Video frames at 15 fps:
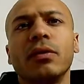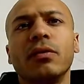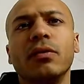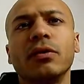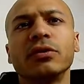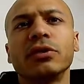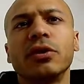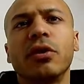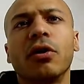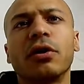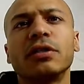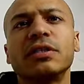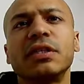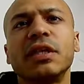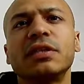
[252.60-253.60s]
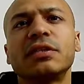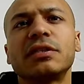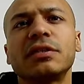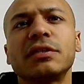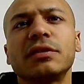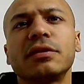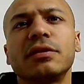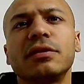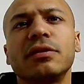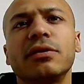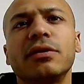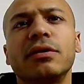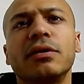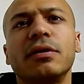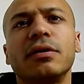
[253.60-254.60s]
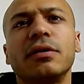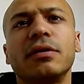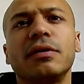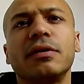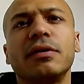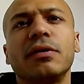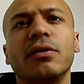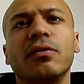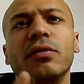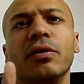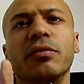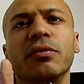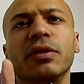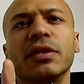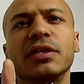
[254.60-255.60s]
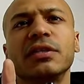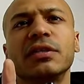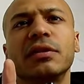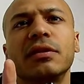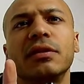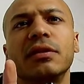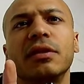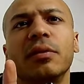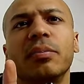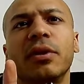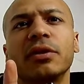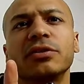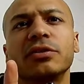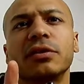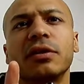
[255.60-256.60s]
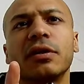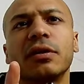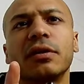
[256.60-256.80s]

Once the dog sits, we release the pressure.